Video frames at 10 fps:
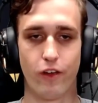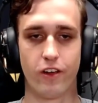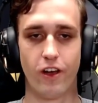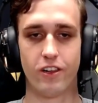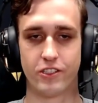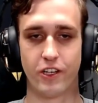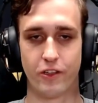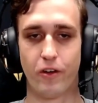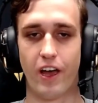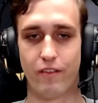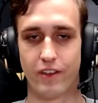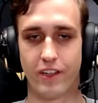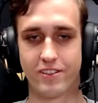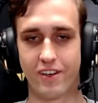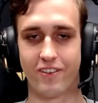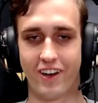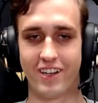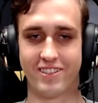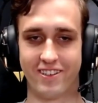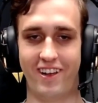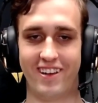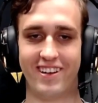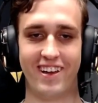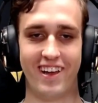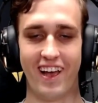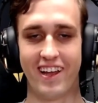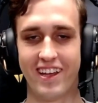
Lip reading: to acknowledge that you have it at start, right? So, and